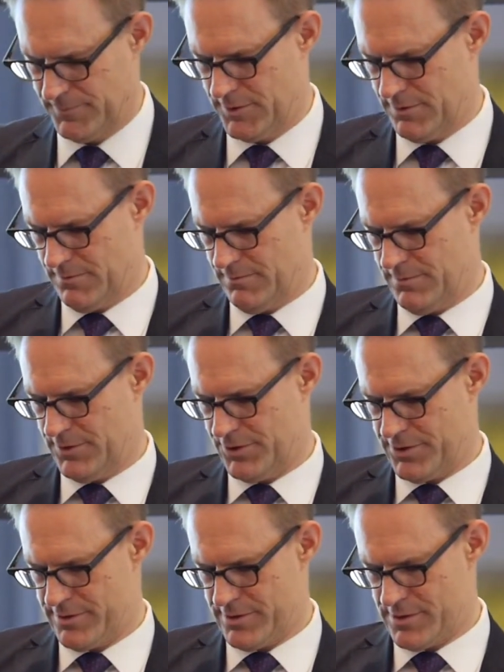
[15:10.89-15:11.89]
no,
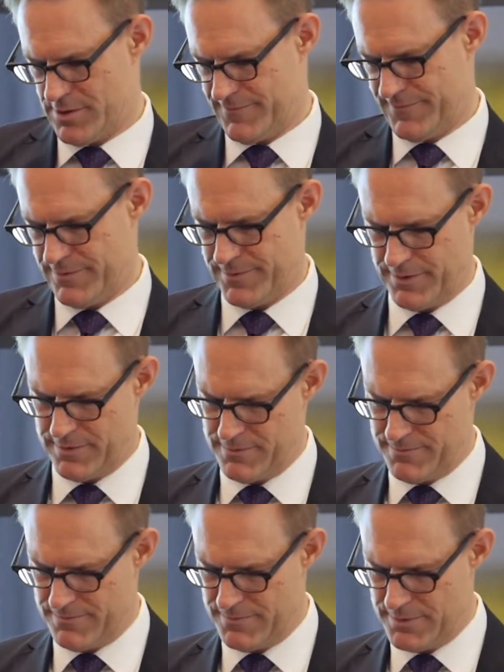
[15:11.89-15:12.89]
just turned it off. There we go.